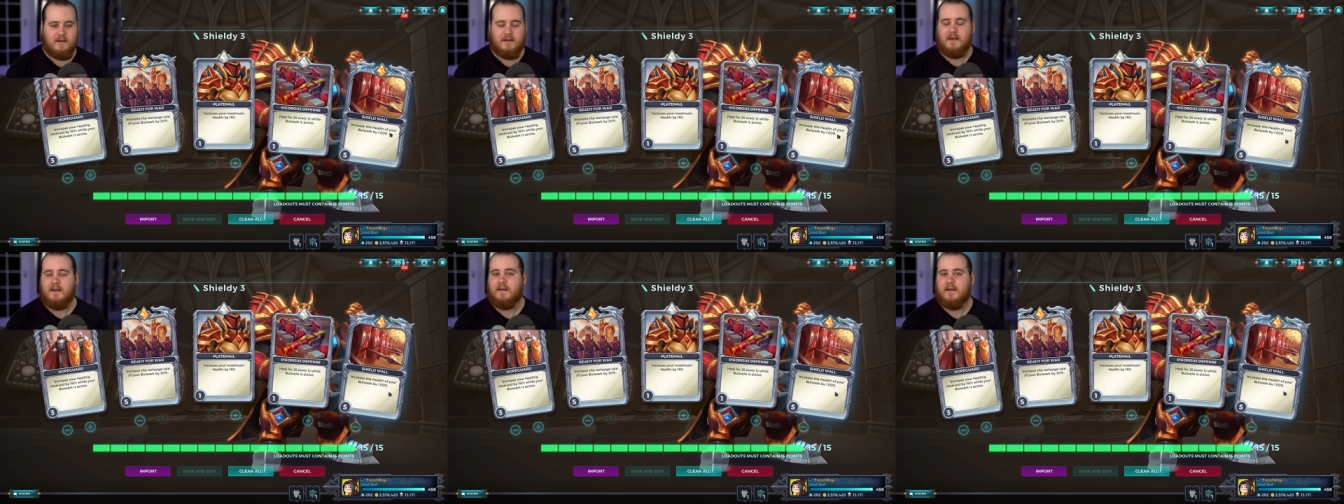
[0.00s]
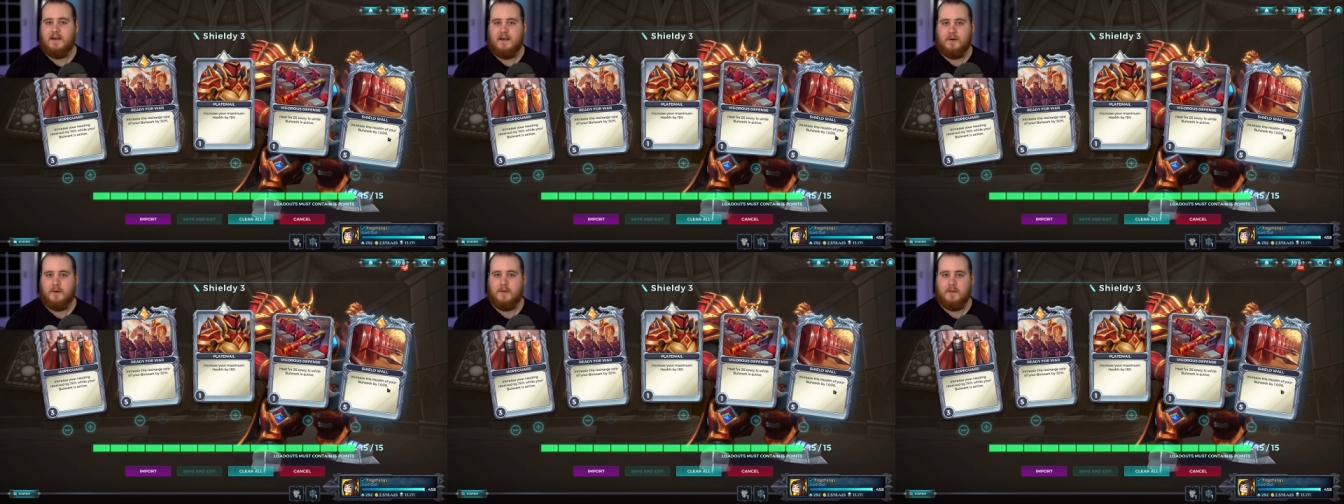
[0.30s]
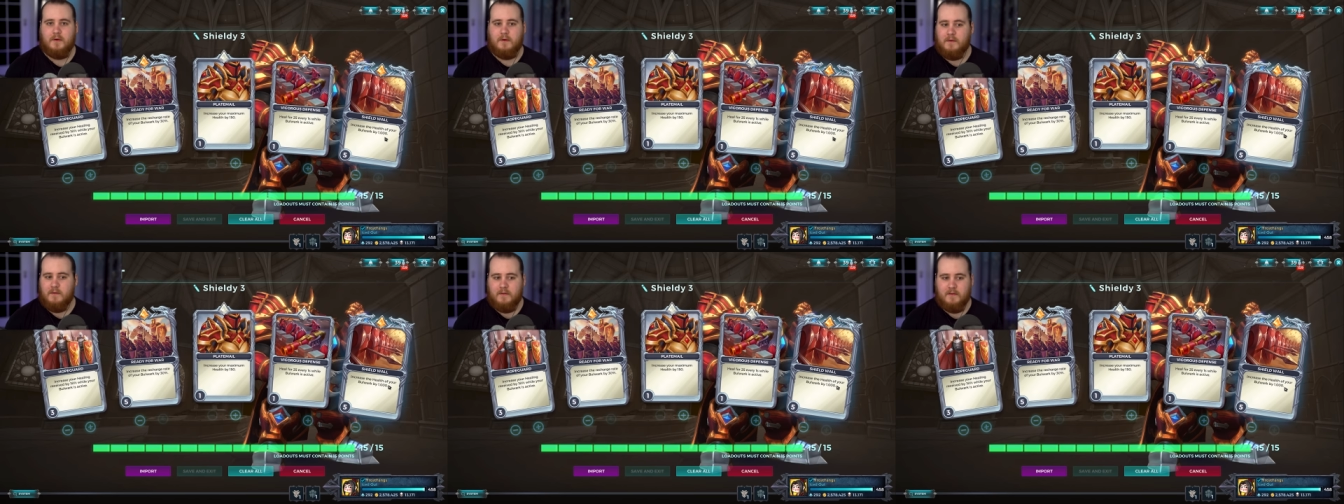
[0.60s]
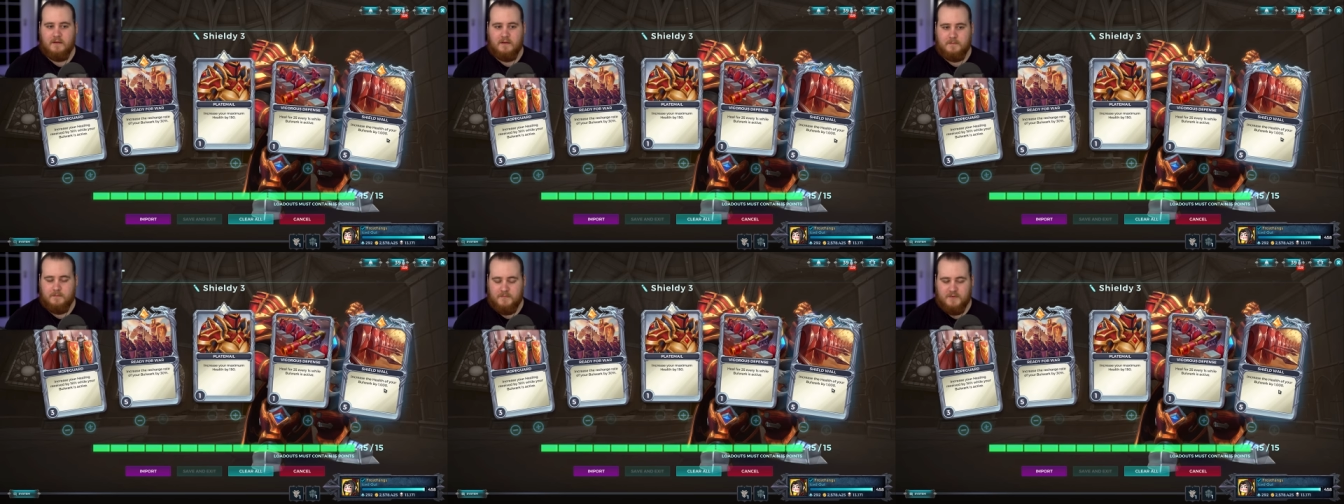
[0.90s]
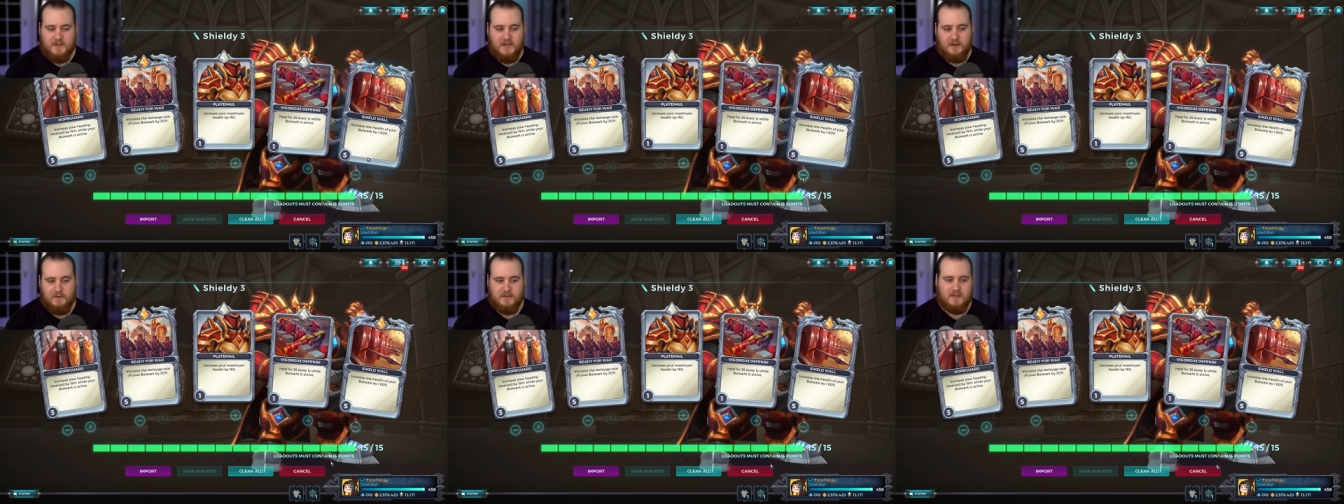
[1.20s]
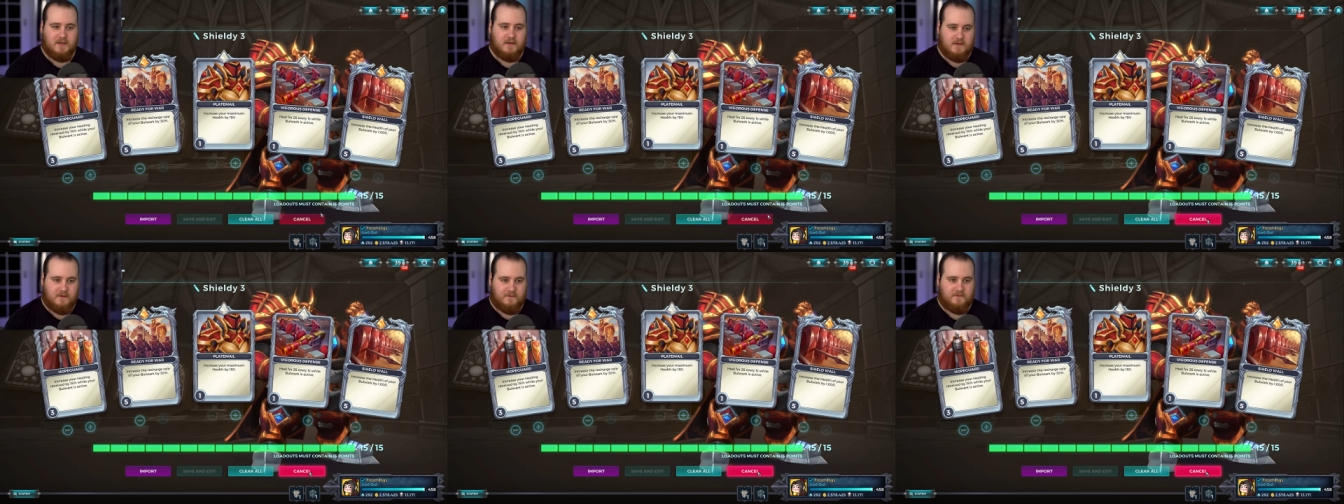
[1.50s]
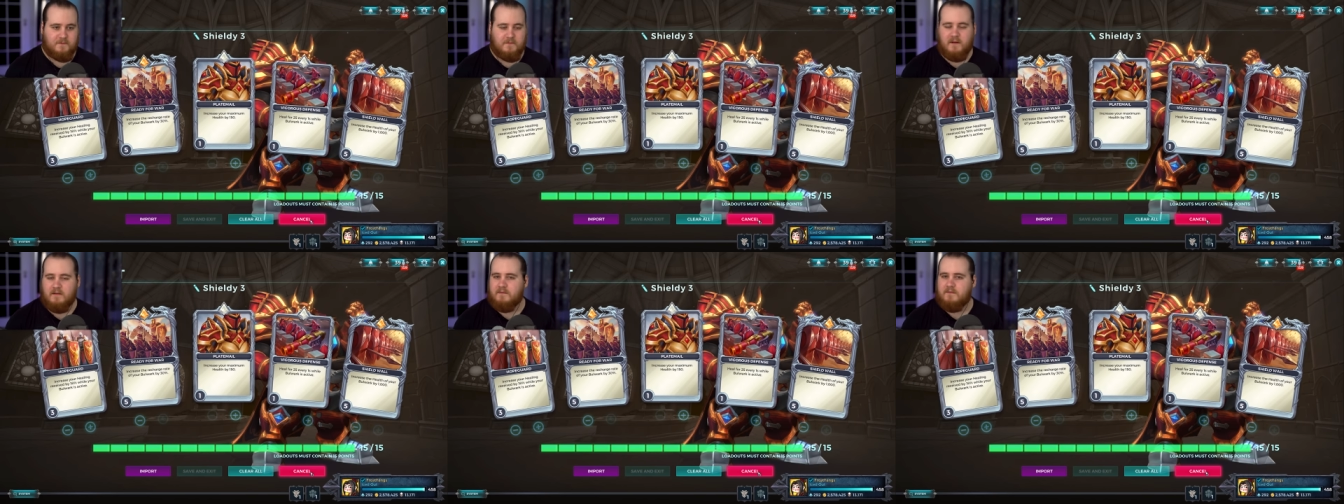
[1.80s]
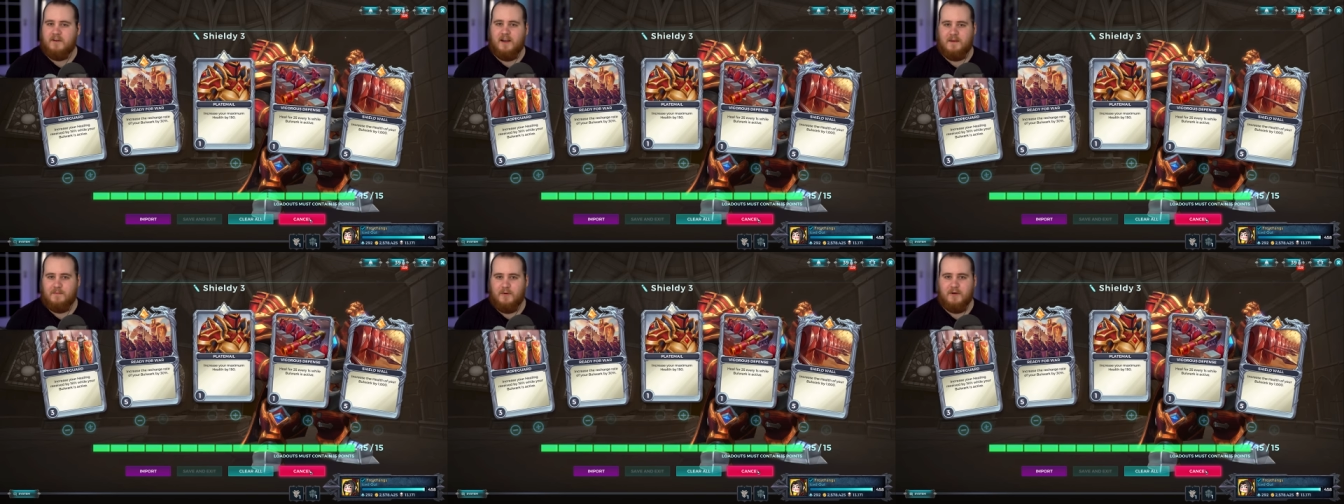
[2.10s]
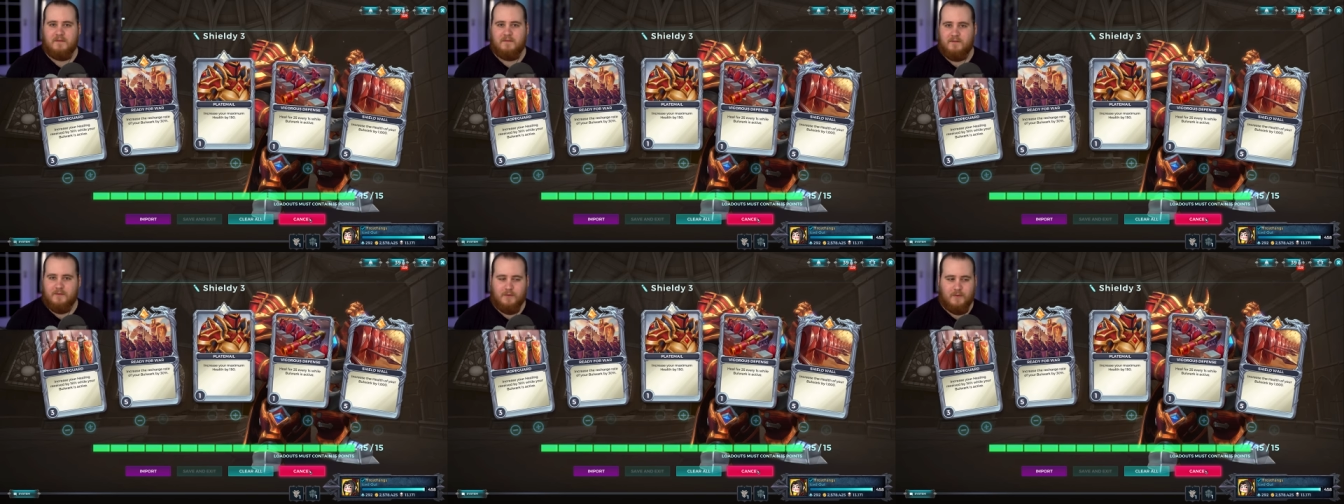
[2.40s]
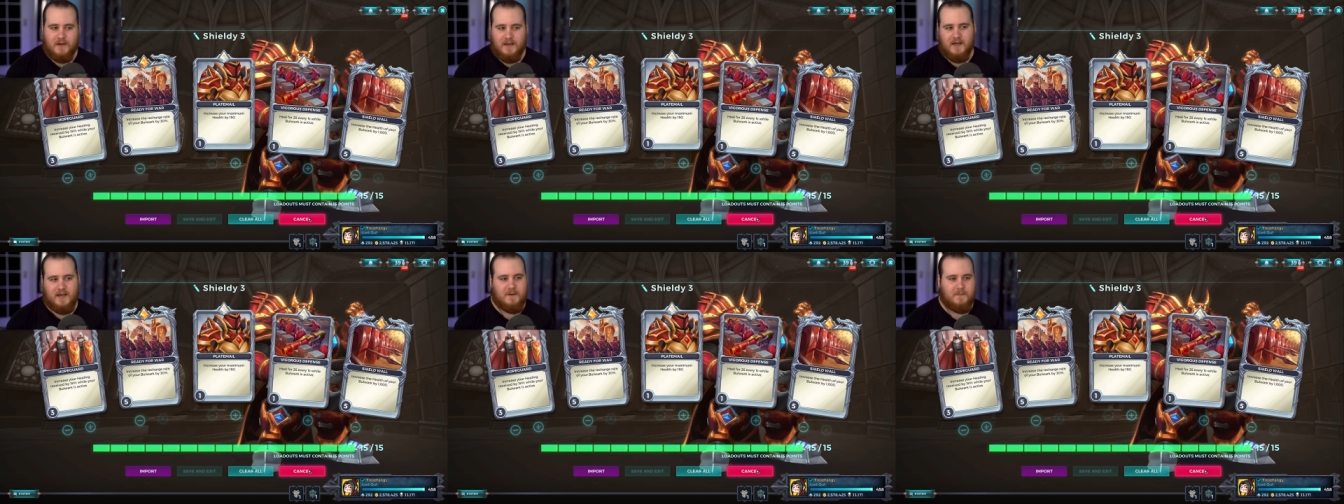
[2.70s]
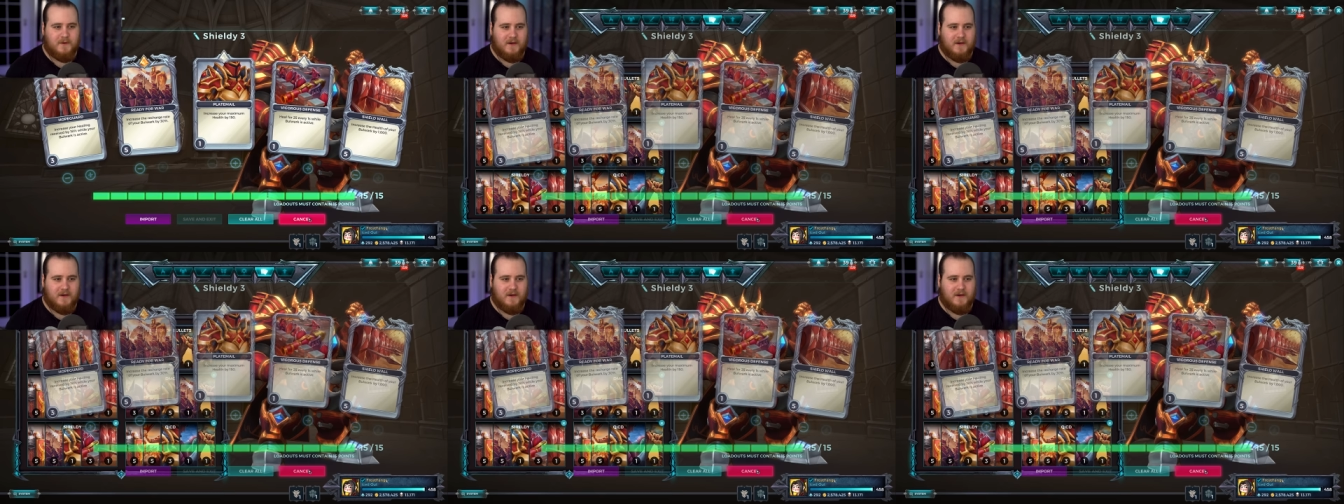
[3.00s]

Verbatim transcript: like health on the shield, so it's like 5.4k,